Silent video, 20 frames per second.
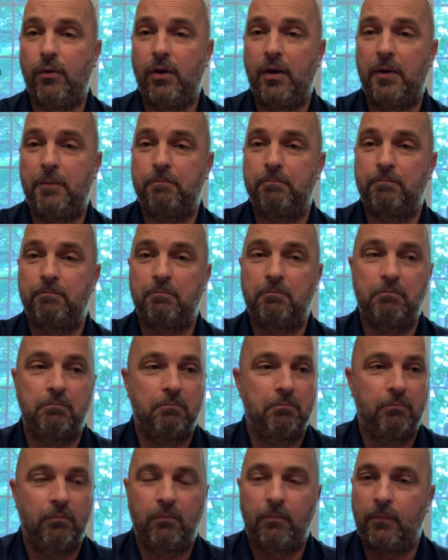uh,
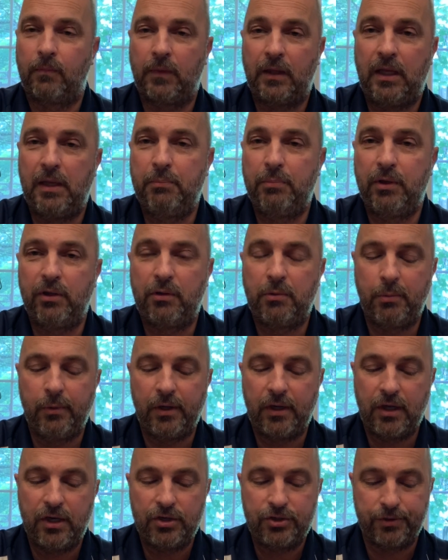keeping in
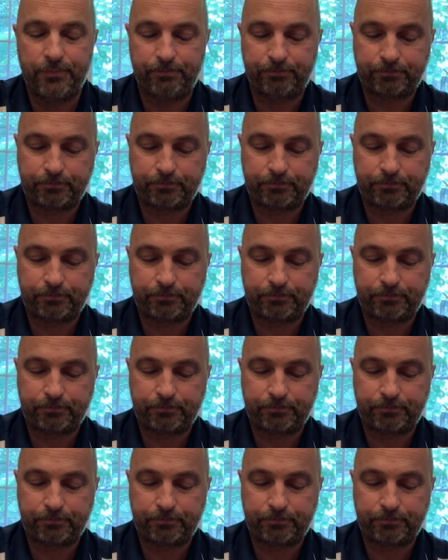communication.